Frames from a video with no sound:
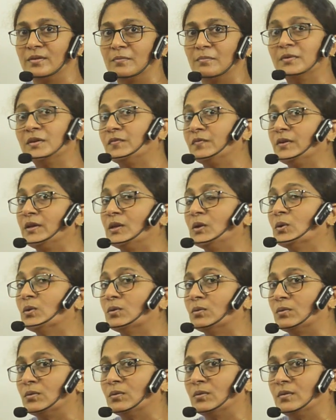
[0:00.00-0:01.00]
But we
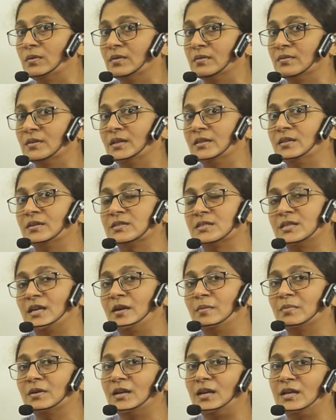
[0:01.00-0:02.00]
know that the
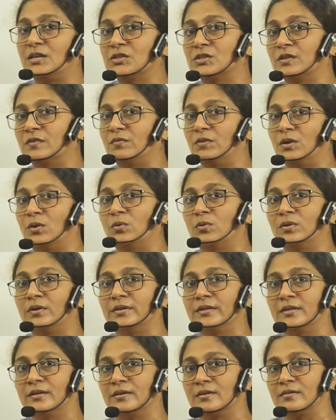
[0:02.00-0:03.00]
same relation will hold
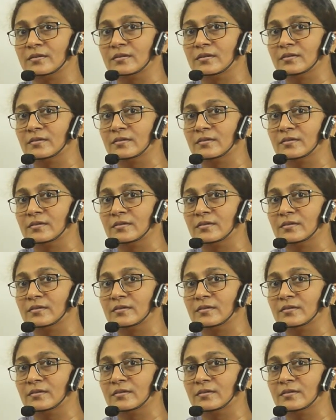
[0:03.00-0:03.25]
here.